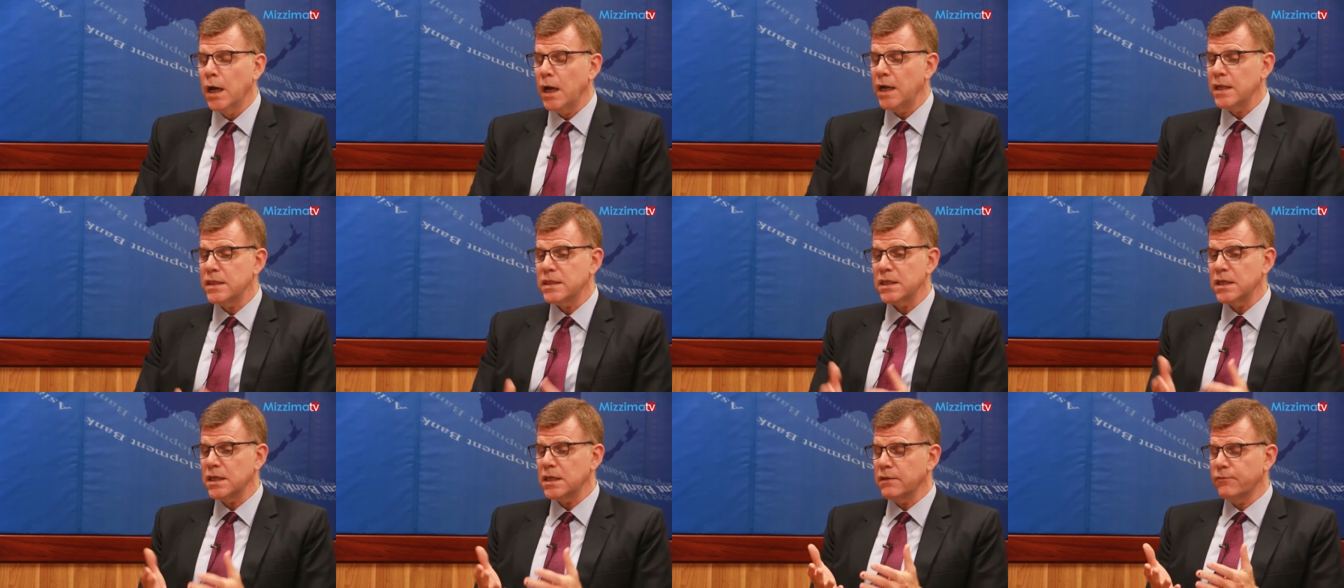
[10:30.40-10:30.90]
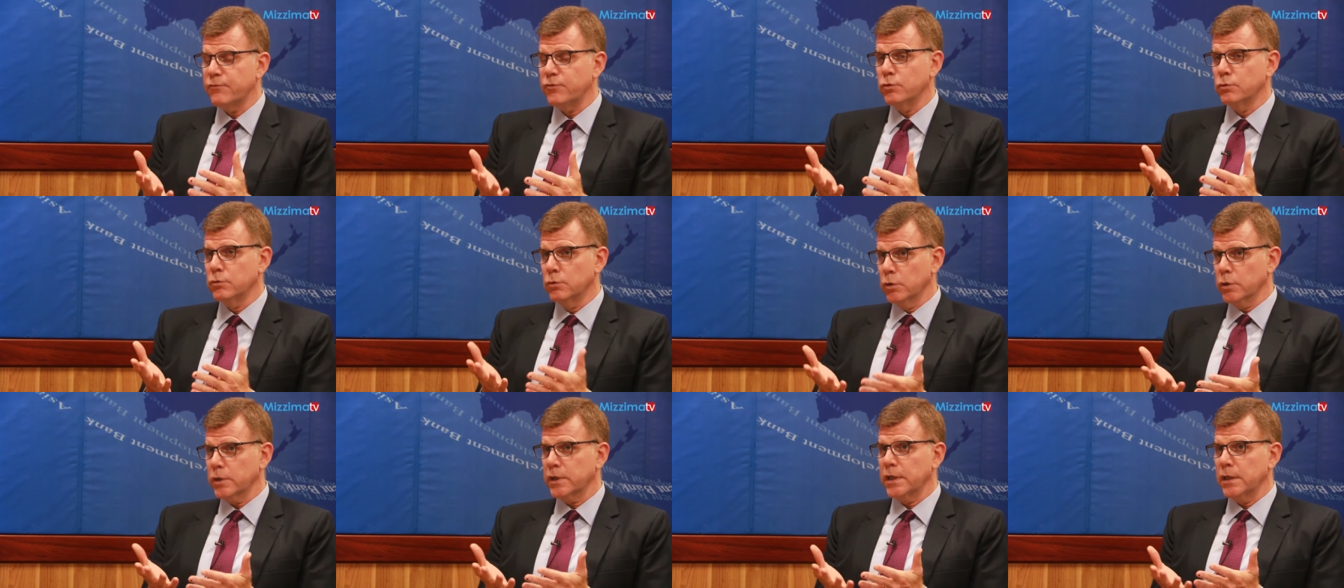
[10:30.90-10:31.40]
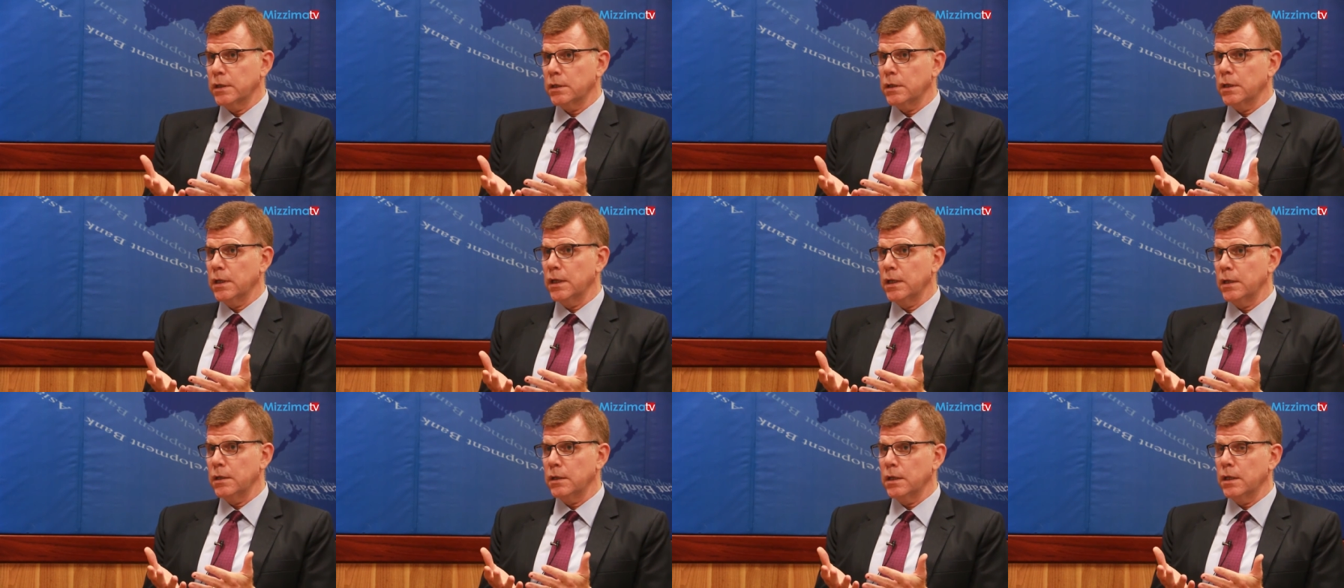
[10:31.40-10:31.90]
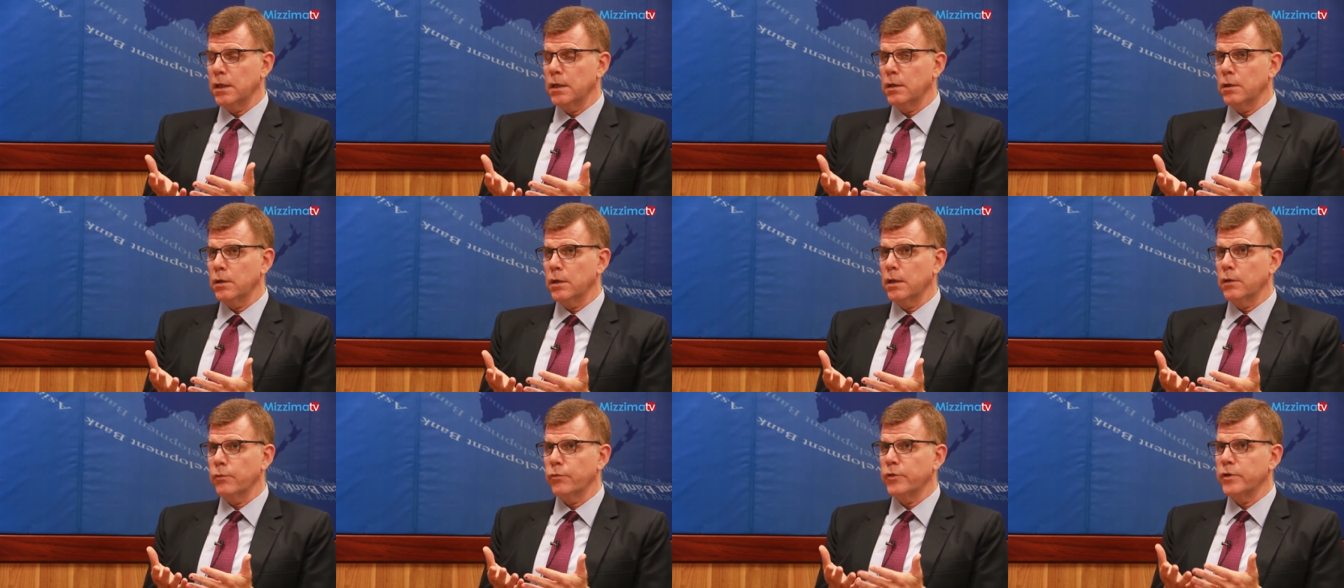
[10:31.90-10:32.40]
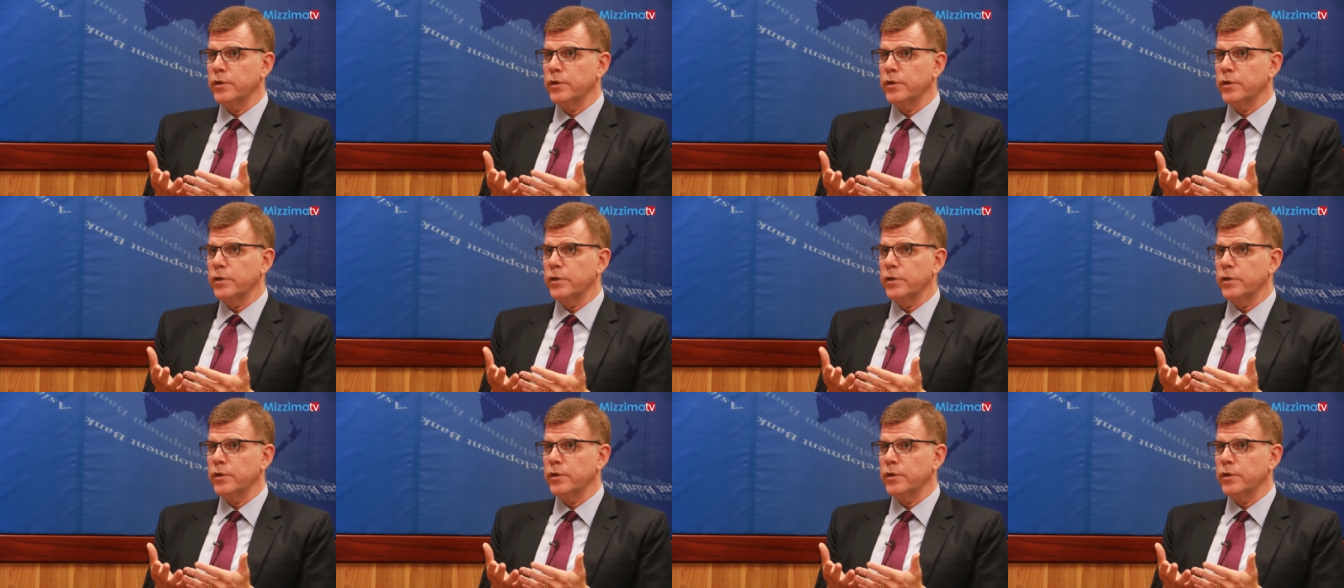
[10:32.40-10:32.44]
I think if you look at, at, at, at,